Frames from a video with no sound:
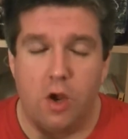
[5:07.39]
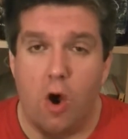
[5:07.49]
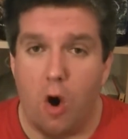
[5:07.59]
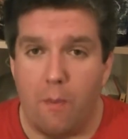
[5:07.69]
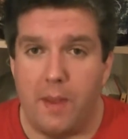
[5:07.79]

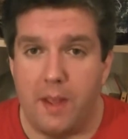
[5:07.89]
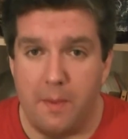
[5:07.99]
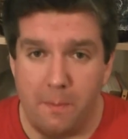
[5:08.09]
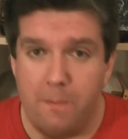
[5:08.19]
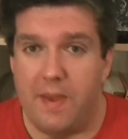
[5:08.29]
hoppy,
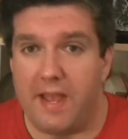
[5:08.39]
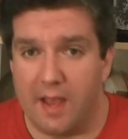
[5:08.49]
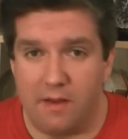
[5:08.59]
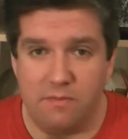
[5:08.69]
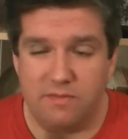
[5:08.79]

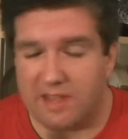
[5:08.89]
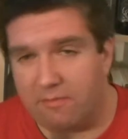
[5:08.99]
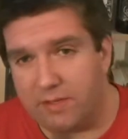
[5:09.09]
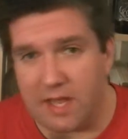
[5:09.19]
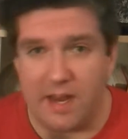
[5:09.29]
bigger,
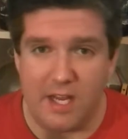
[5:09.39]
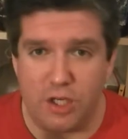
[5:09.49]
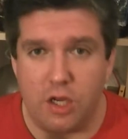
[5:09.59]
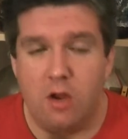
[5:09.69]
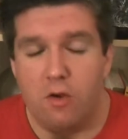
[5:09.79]

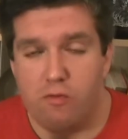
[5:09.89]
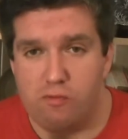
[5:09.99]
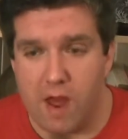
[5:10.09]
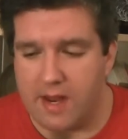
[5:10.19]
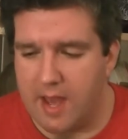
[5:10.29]
7%-ish
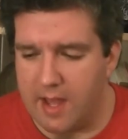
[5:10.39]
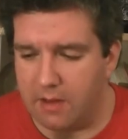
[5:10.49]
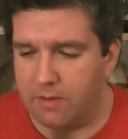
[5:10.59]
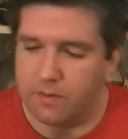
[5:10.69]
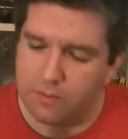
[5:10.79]
red
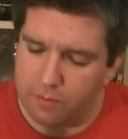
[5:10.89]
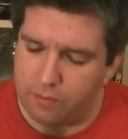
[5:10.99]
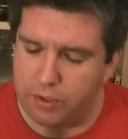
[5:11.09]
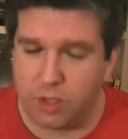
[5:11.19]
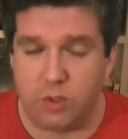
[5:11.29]
ale
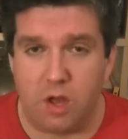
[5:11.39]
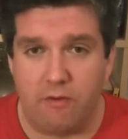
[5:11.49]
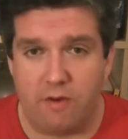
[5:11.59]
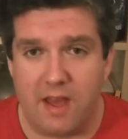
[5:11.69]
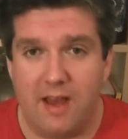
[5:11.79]
produced
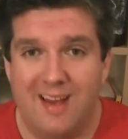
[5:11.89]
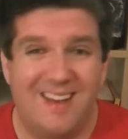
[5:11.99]
over here.